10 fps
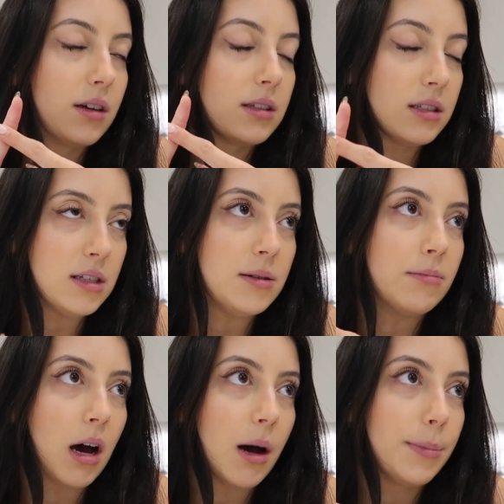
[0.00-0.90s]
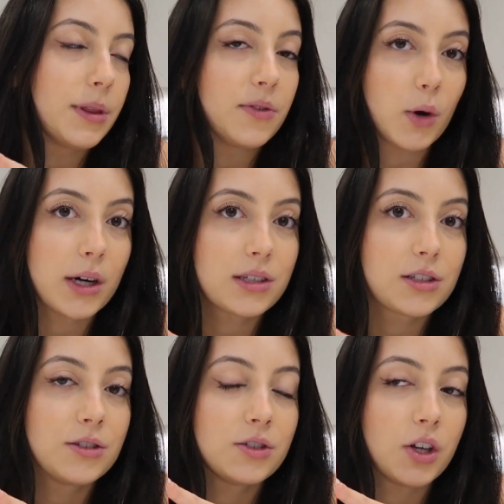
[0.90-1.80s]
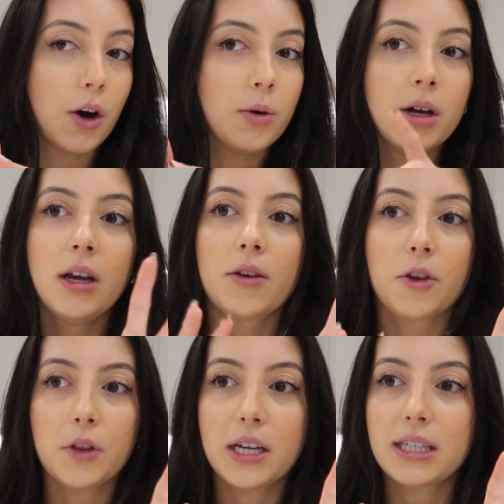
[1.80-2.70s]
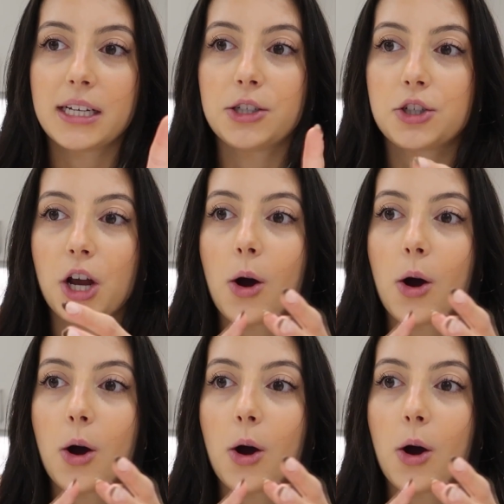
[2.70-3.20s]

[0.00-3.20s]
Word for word: steam mop the floors. So a few things I didn't show.